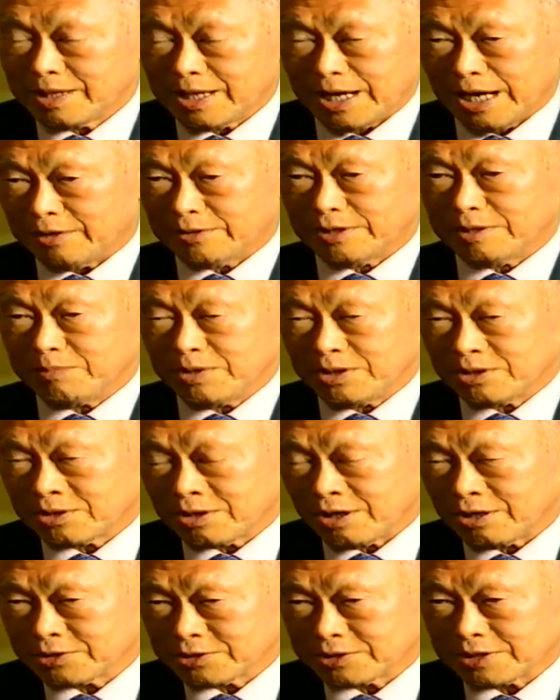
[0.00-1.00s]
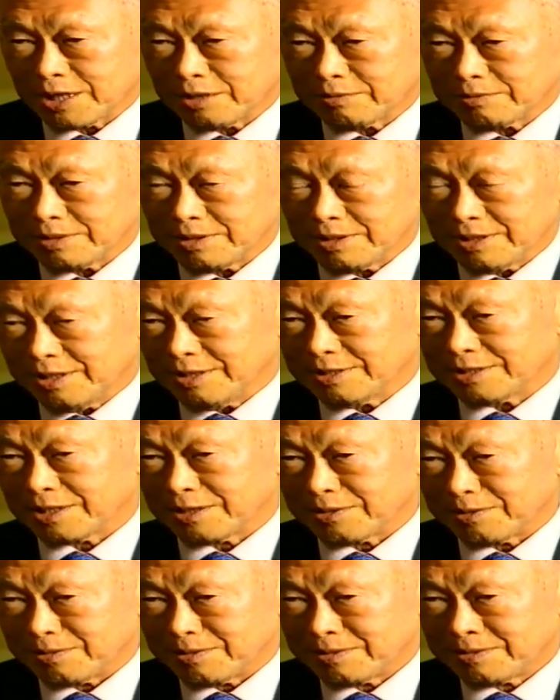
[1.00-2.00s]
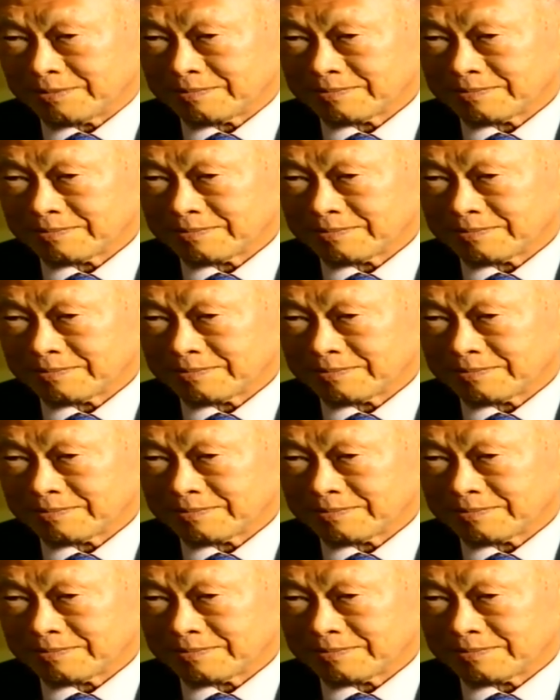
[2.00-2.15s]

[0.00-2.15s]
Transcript: I would have been tossed out years ago.